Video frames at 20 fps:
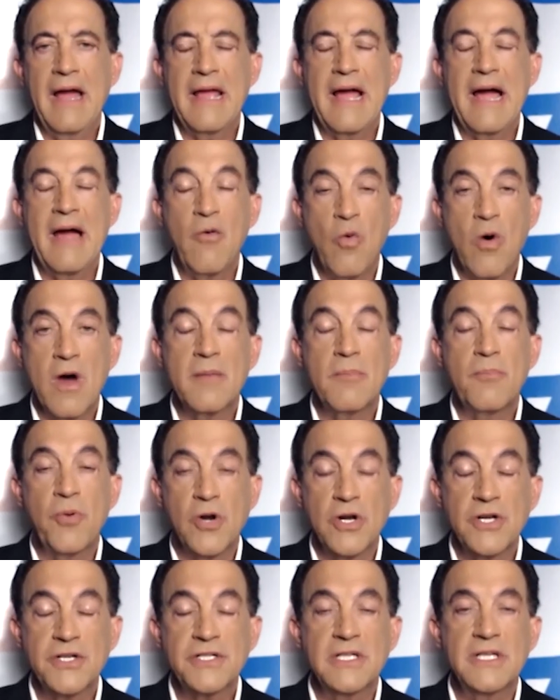I want to
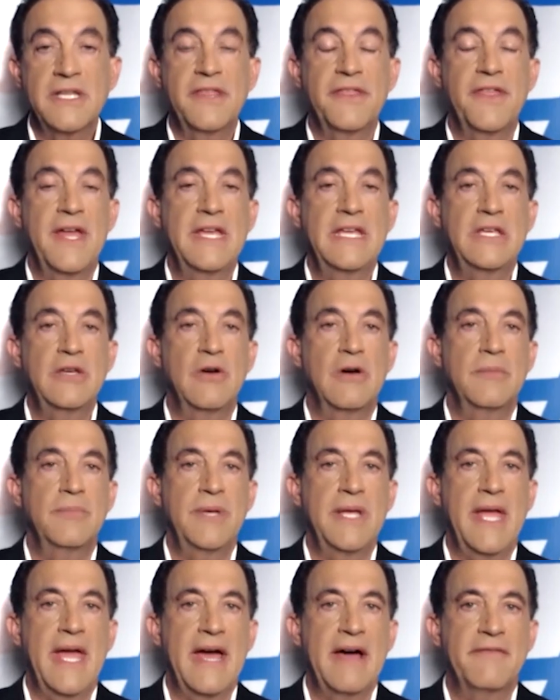personally thank you on
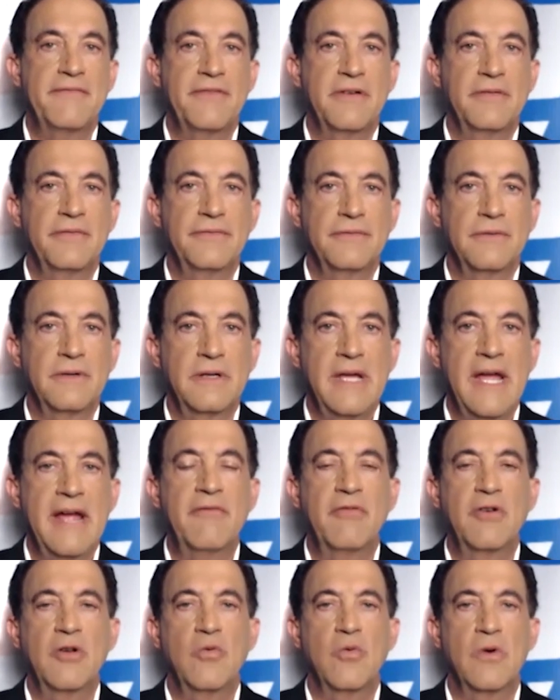behalf of
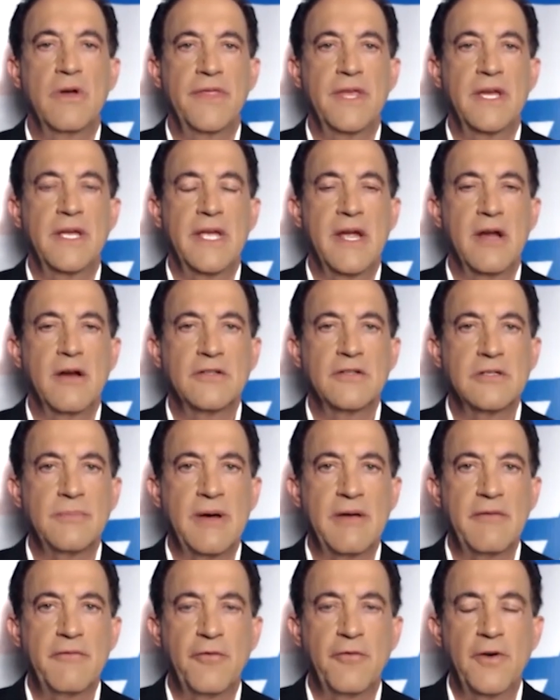everyone that cares
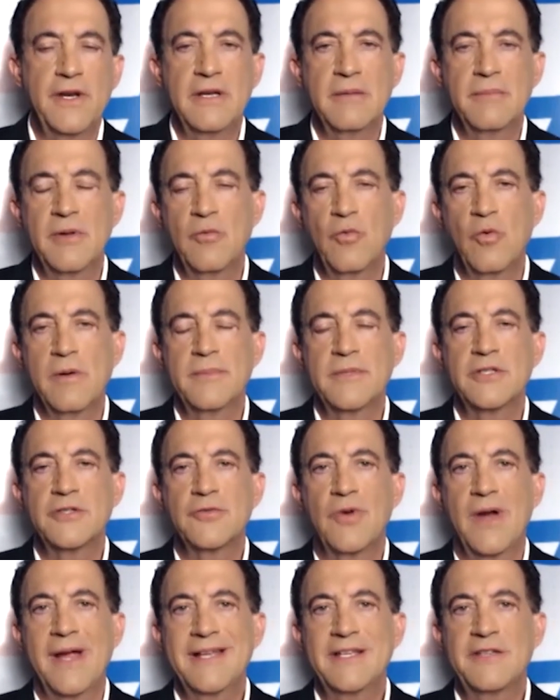about freedom and women's
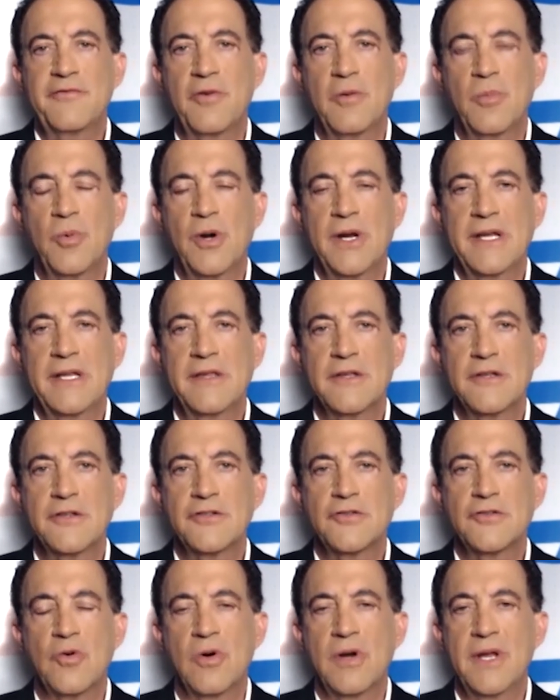rights for bringing this
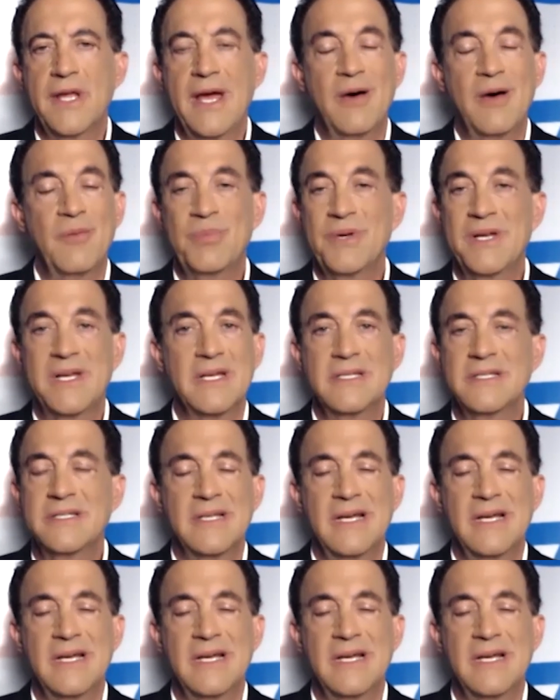story out, because